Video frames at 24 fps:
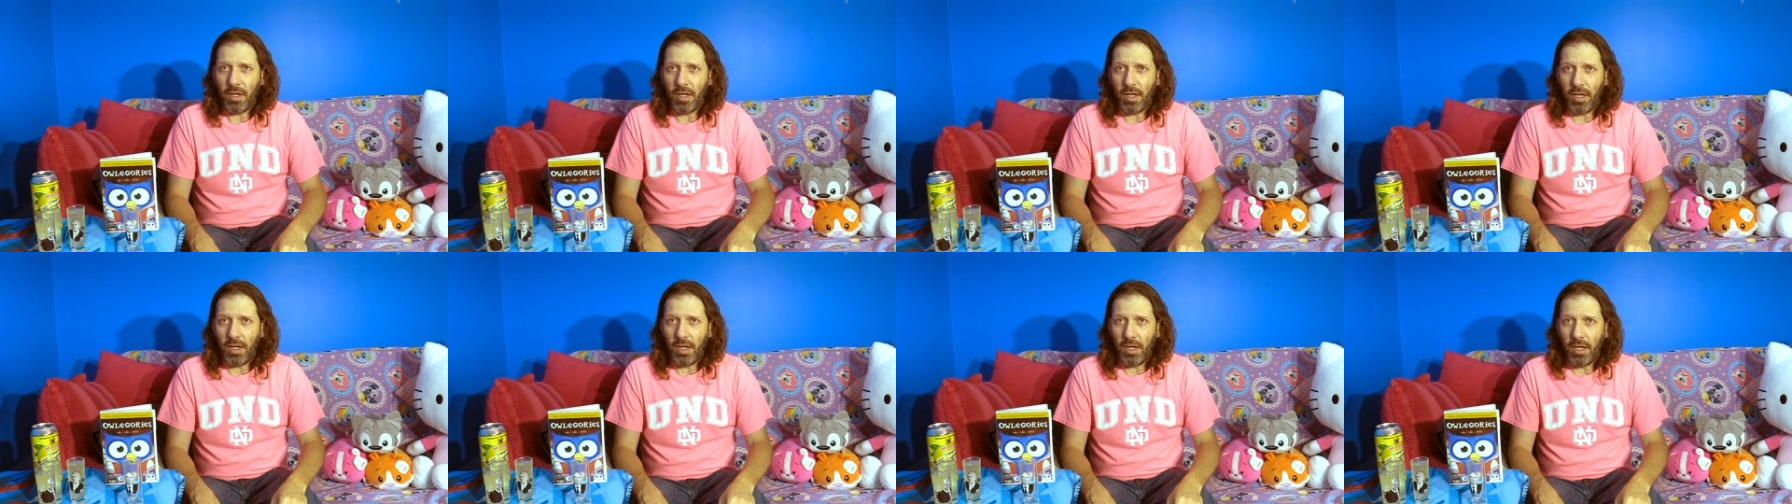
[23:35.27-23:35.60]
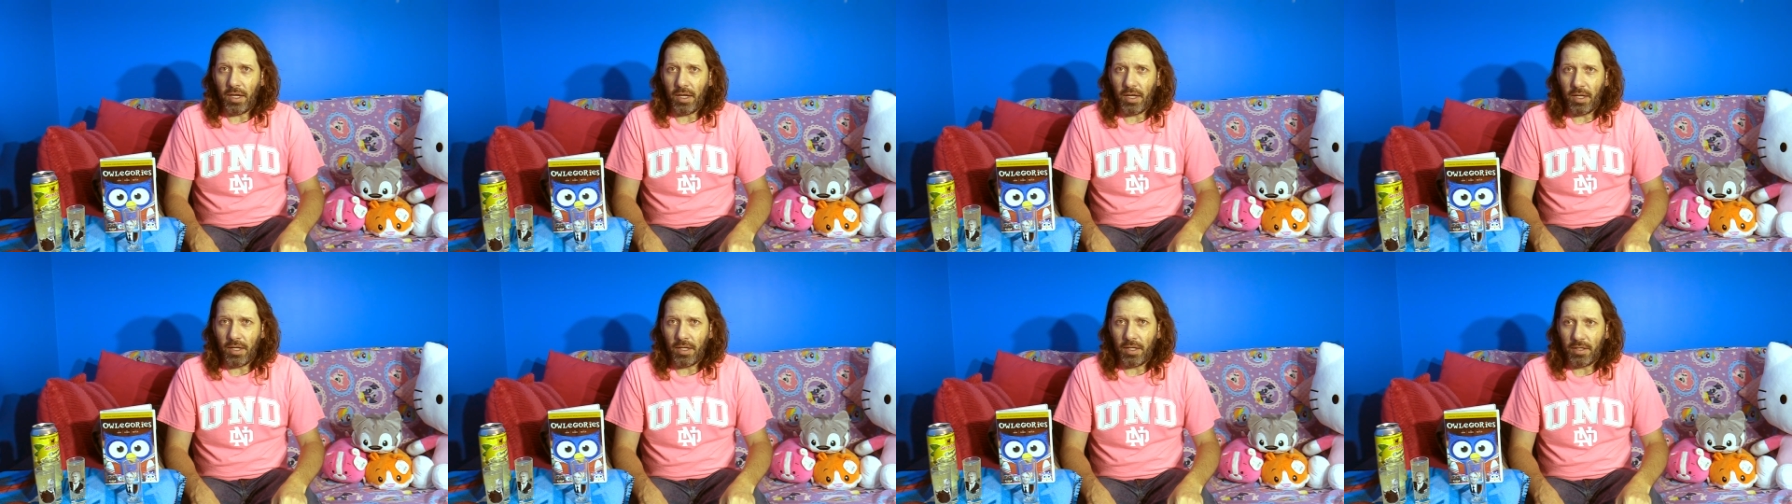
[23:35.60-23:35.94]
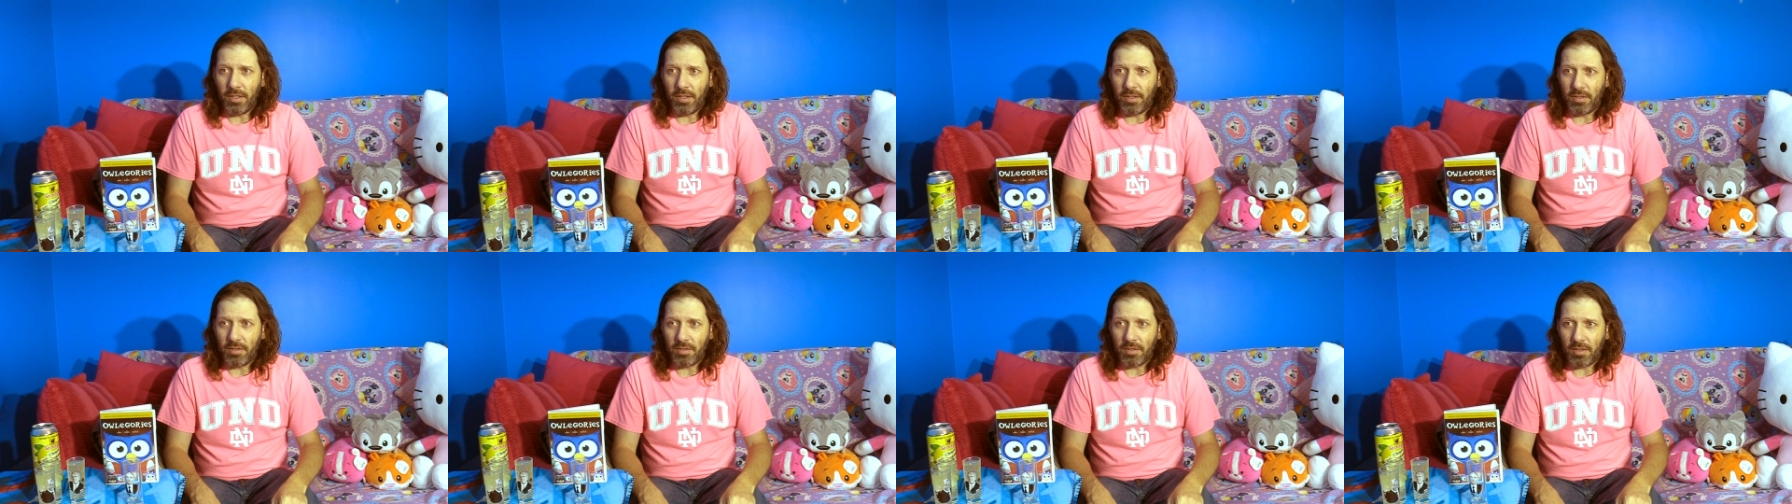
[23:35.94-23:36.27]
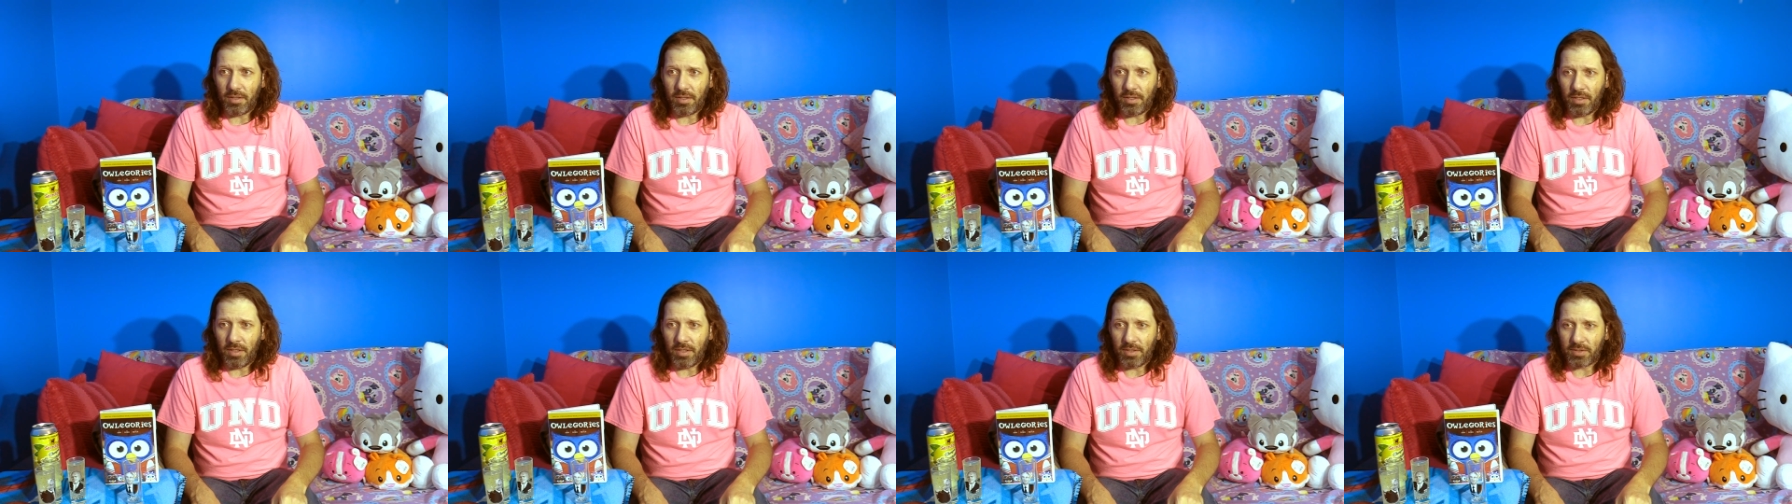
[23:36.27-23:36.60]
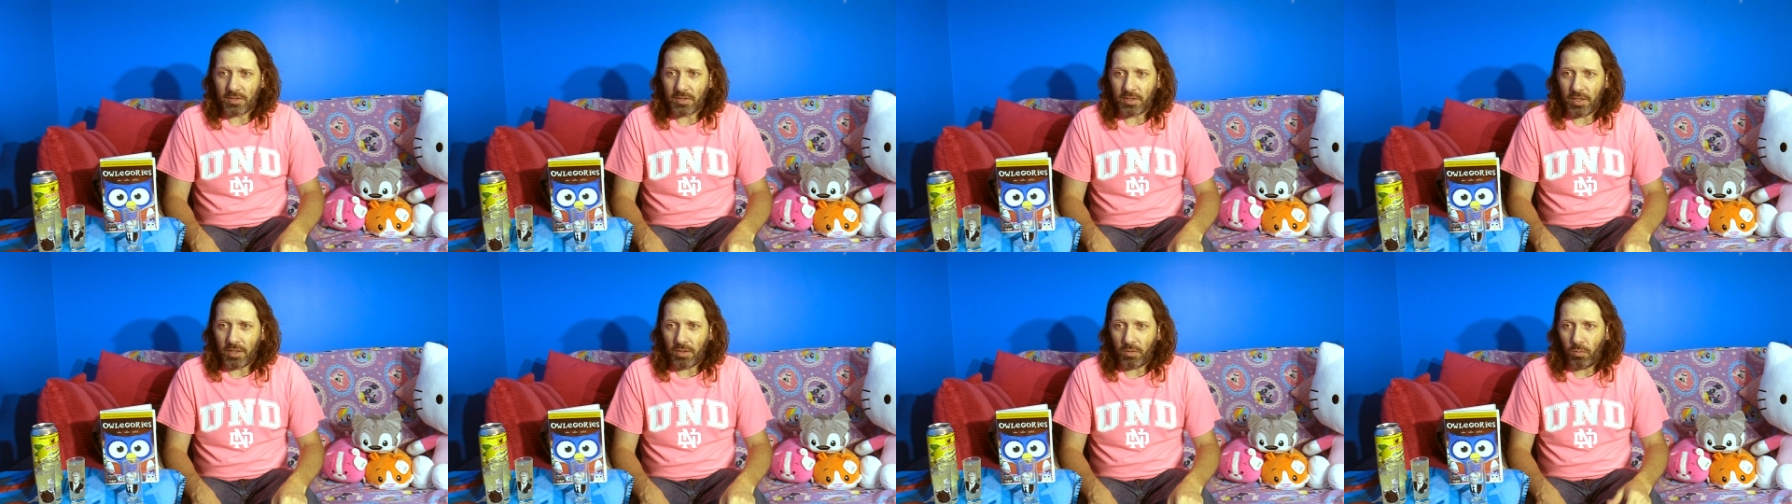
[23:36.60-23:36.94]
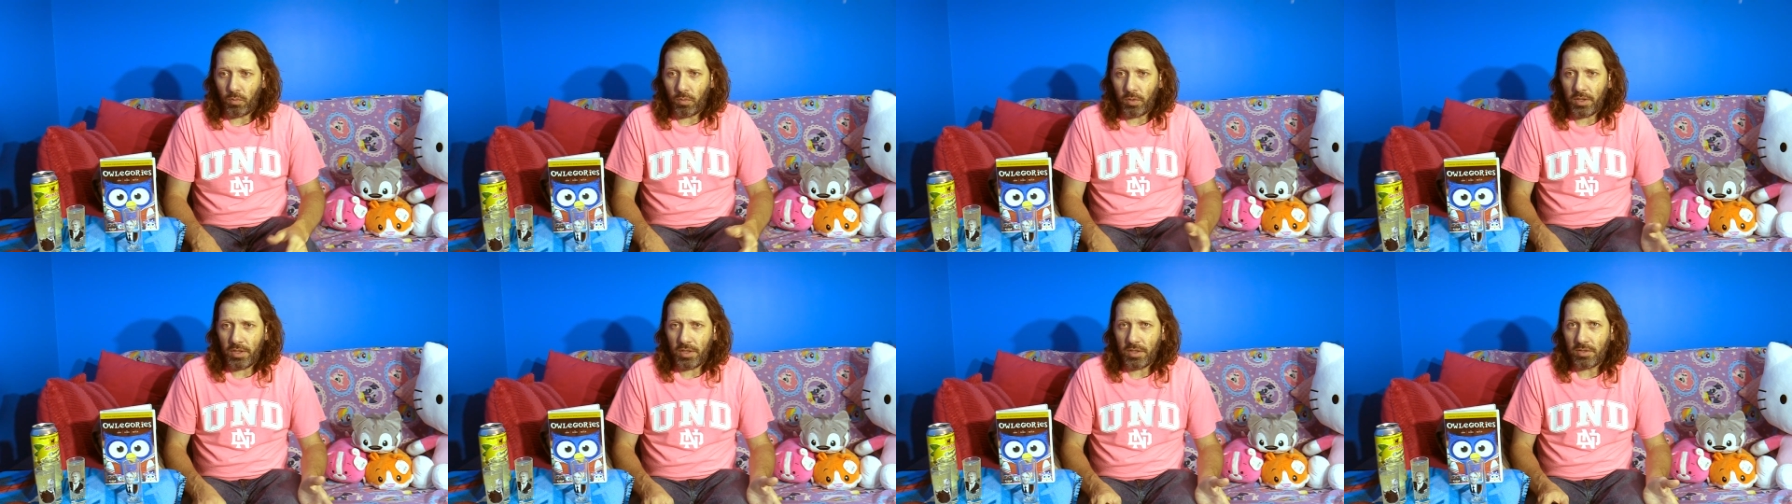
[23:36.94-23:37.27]
and it's like,
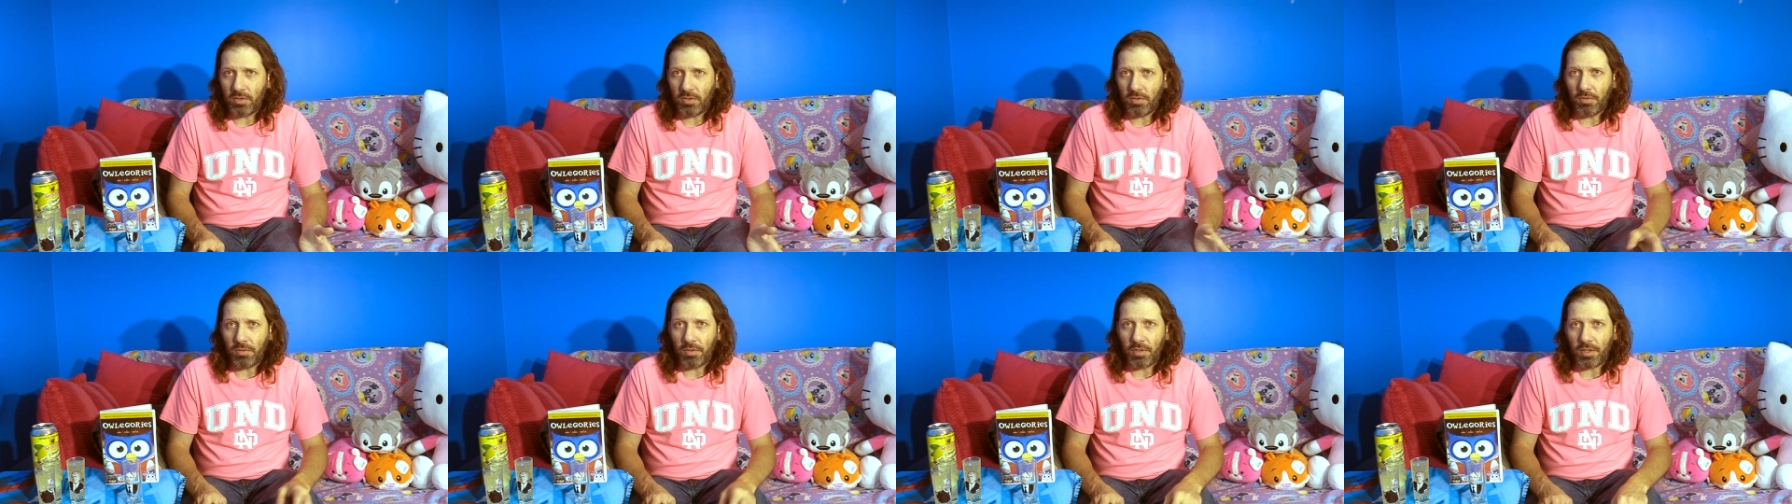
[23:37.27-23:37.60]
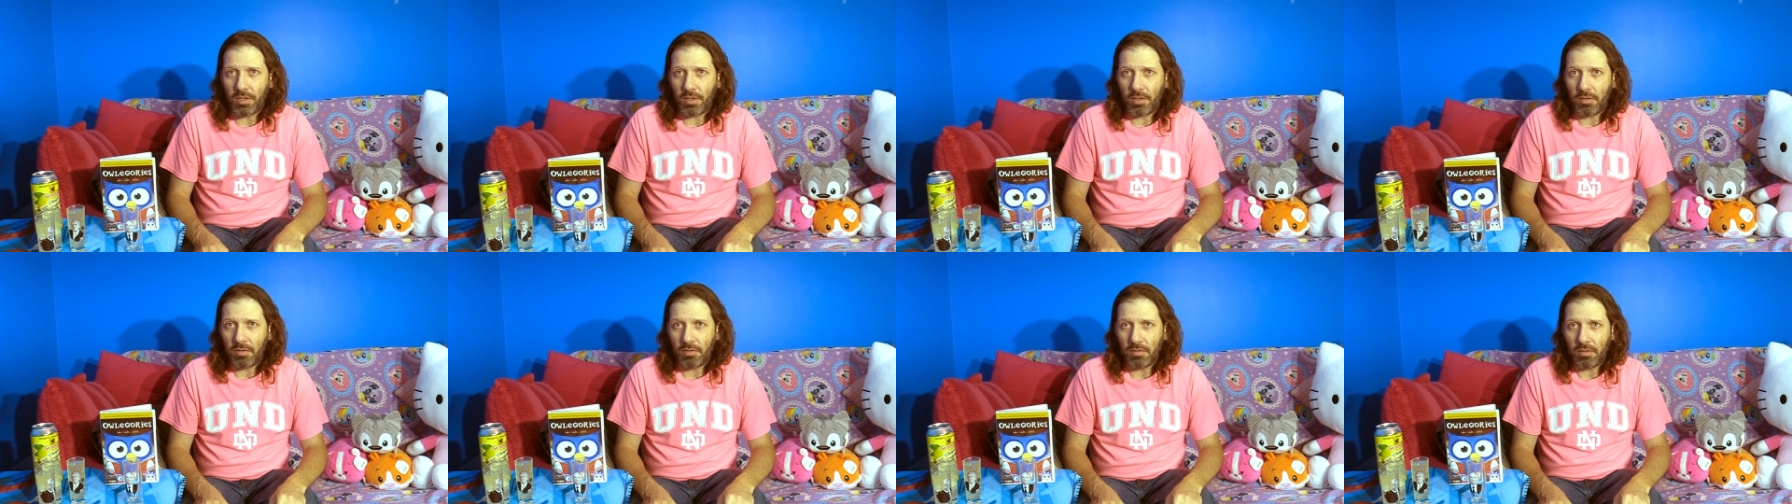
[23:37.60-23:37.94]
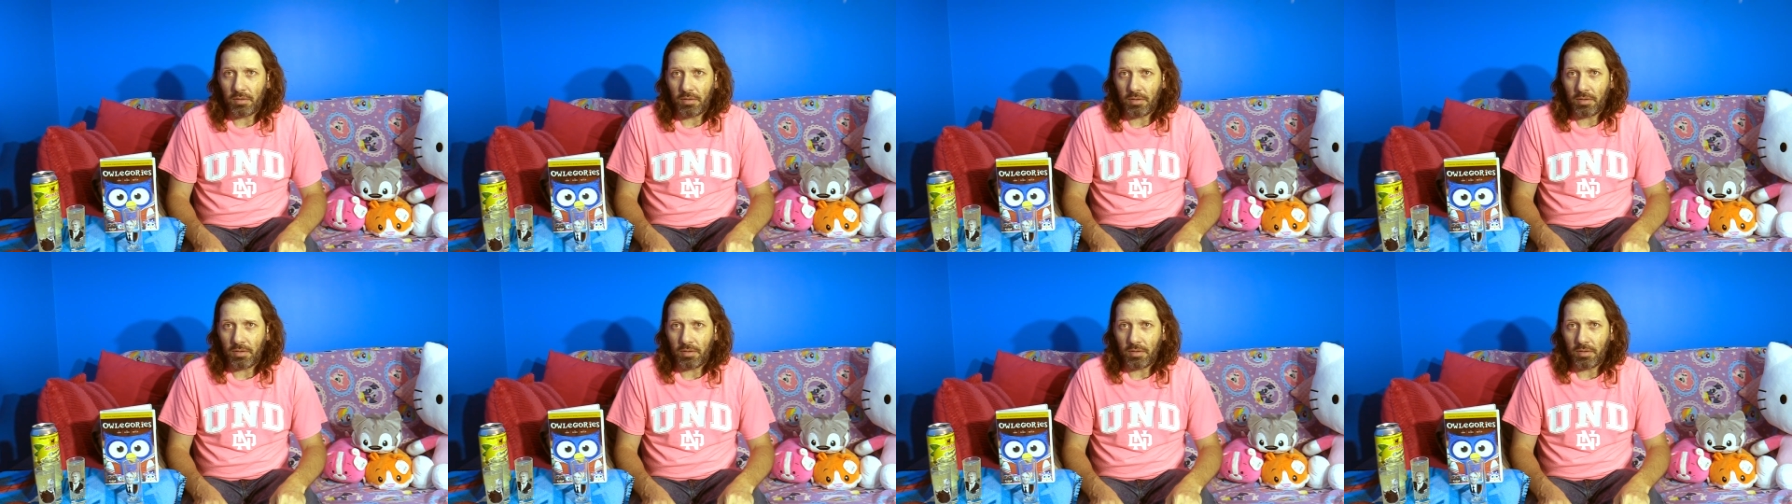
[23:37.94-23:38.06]
"What are you doing?"